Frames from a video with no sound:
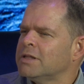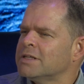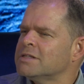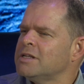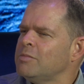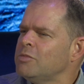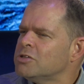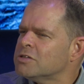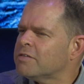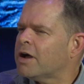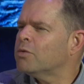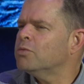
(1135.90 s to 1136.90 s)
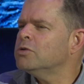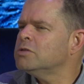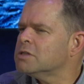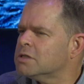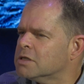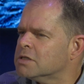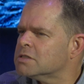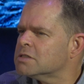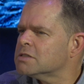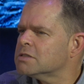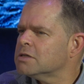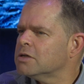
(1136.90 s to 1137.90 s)
it's an image of our
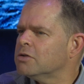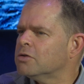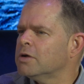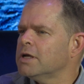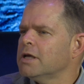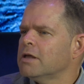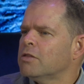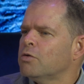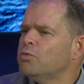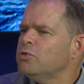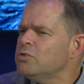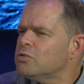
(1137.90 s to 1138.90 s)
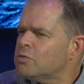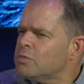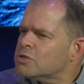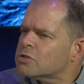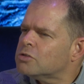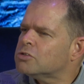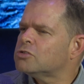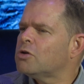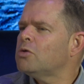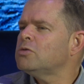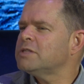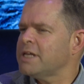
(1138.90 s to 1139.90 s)
woundedness. You know, the wound almost
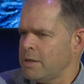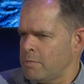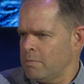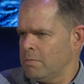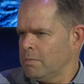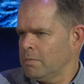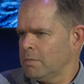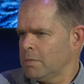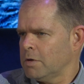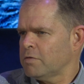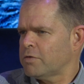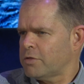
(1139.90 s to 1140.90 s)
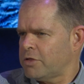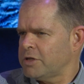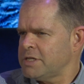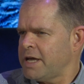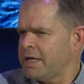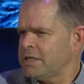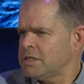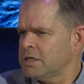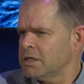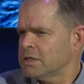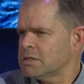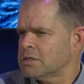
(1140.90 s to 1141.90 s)
controlled him for 38
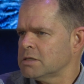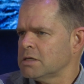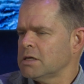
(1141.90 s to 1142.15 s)
years.